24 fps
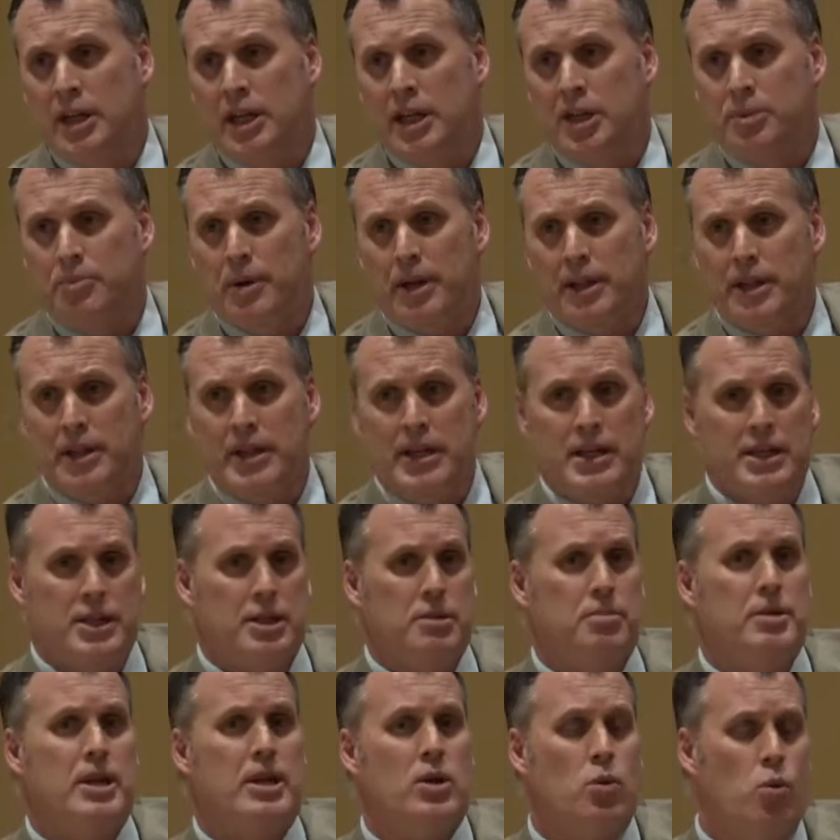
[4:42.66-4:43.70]
Expect these
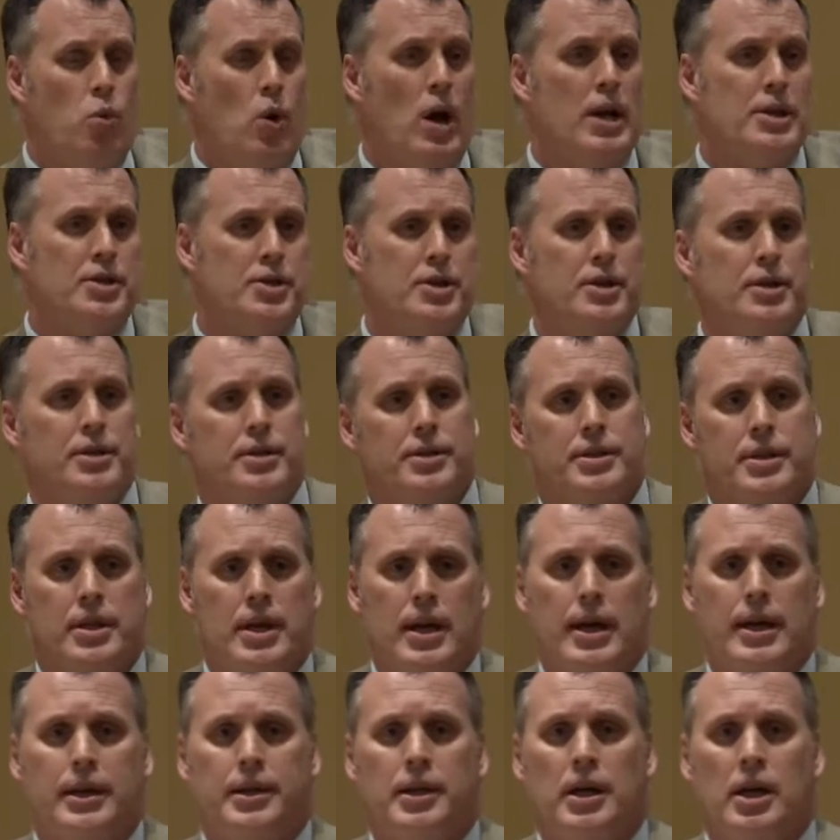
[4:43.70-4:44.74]
to be questions
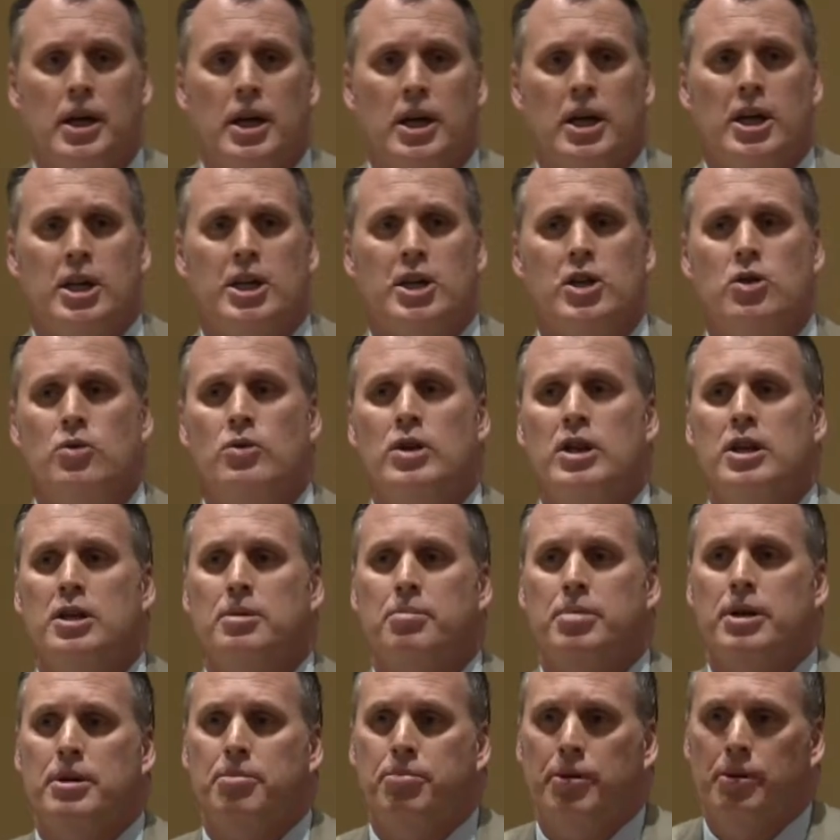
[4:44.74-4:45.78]
that you need to
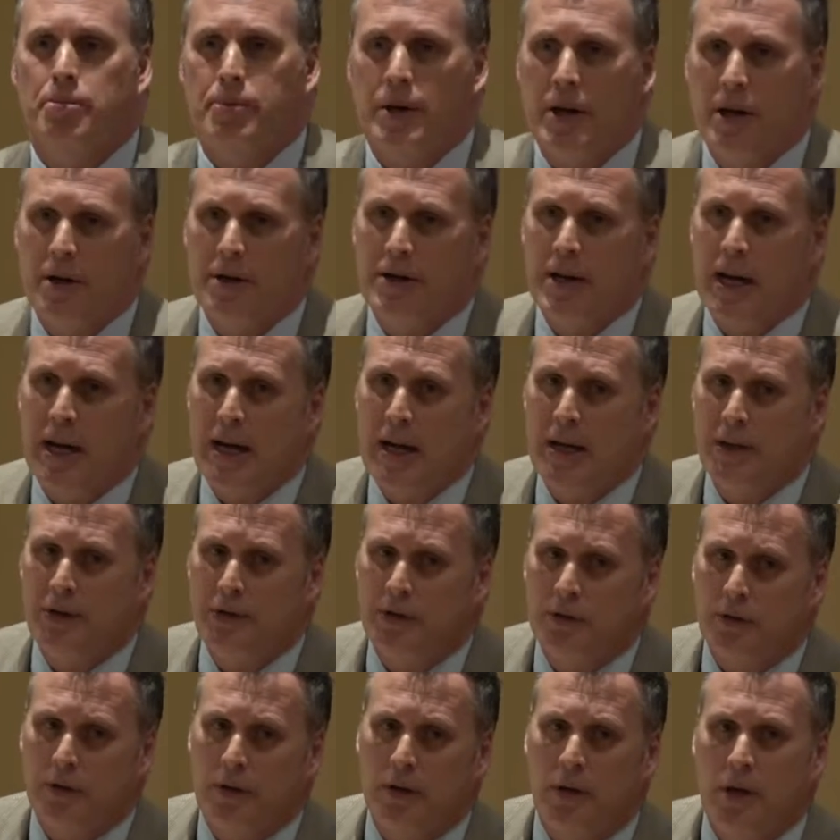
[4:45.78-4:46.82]
be prepared to
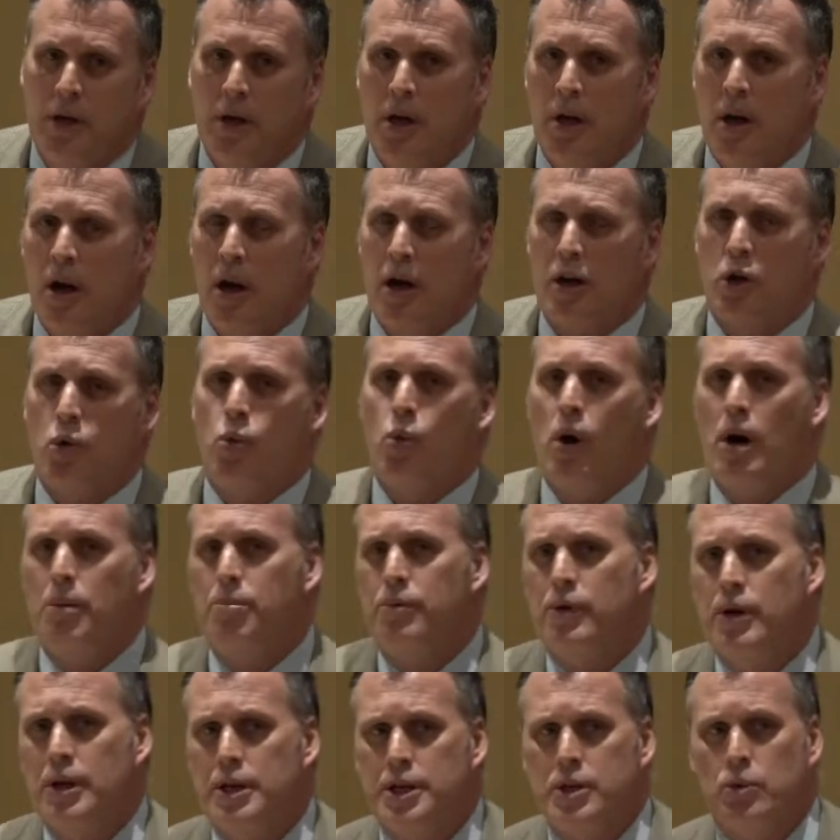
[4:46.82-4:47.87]
answer. Our
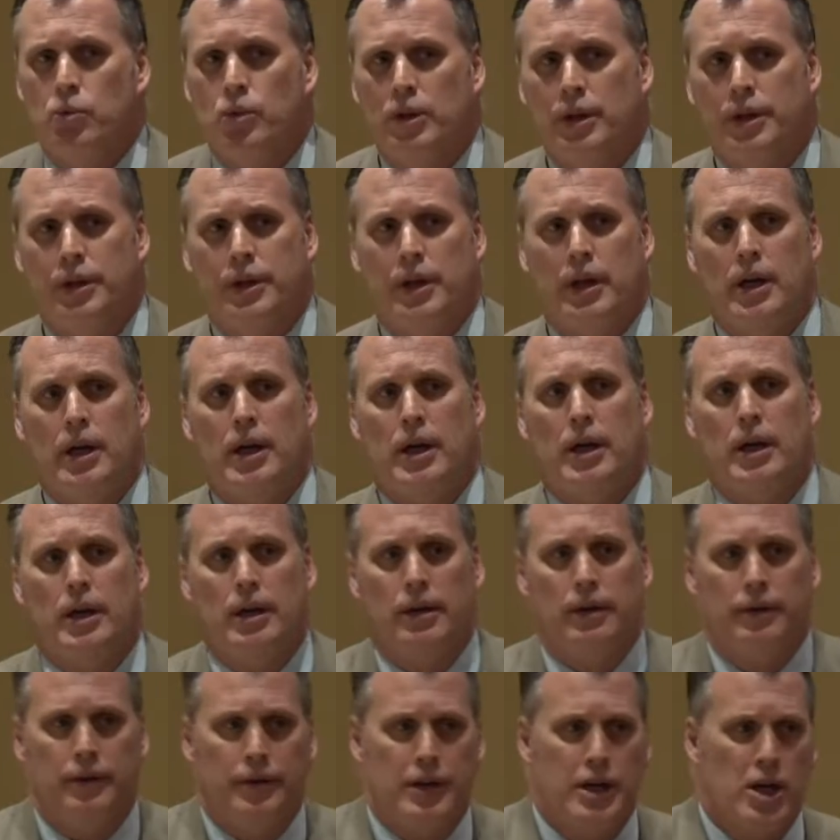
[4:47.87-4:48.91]
cooperation with
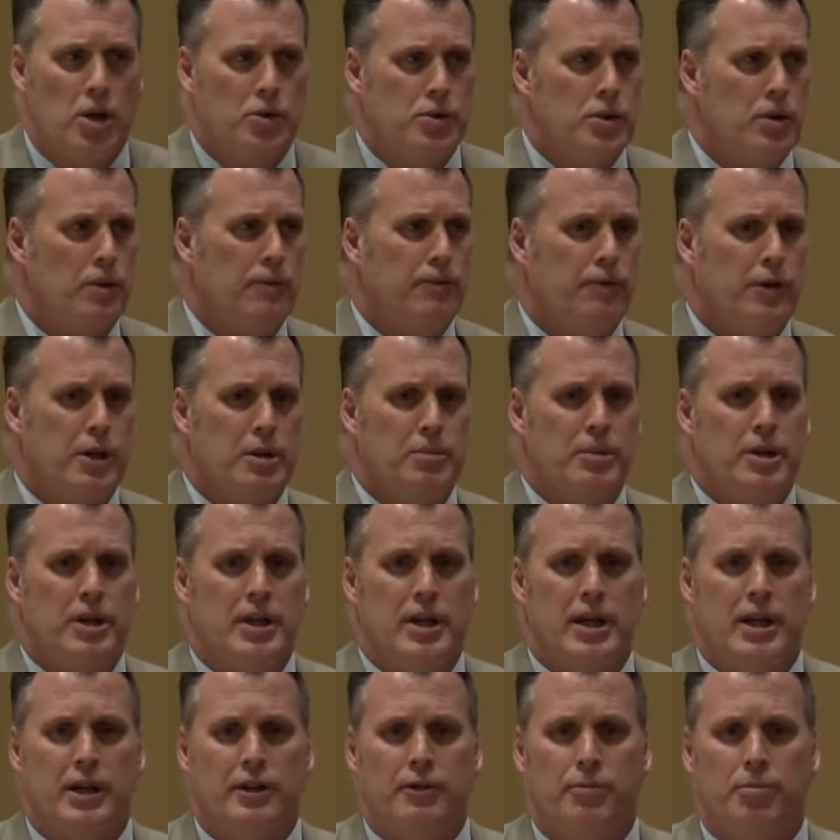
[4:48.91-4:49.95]
Neosho Freeman
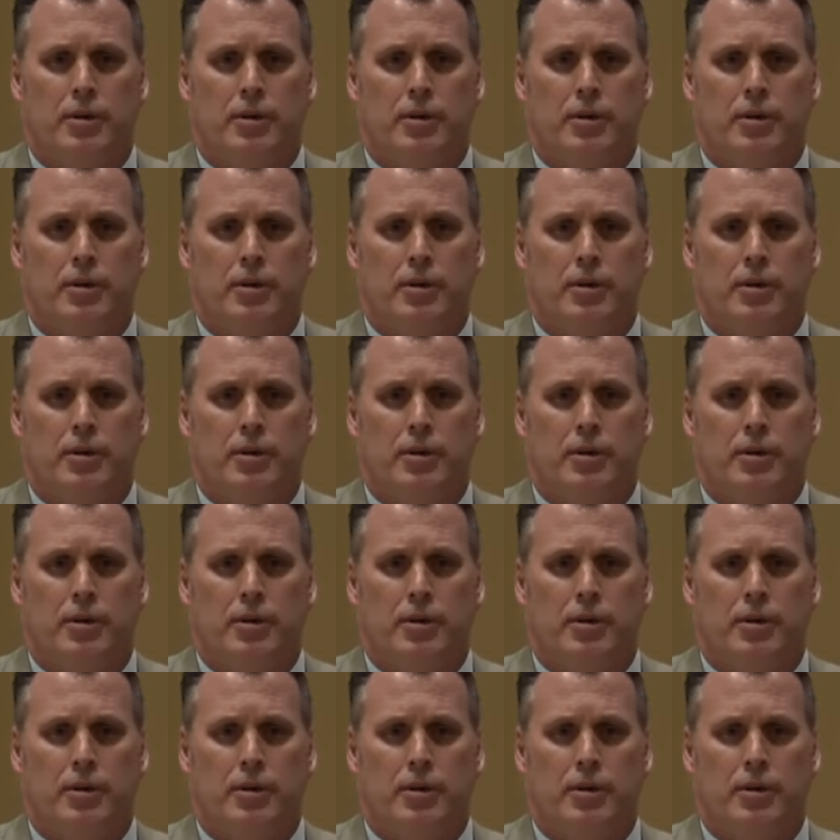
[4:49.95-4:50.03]
has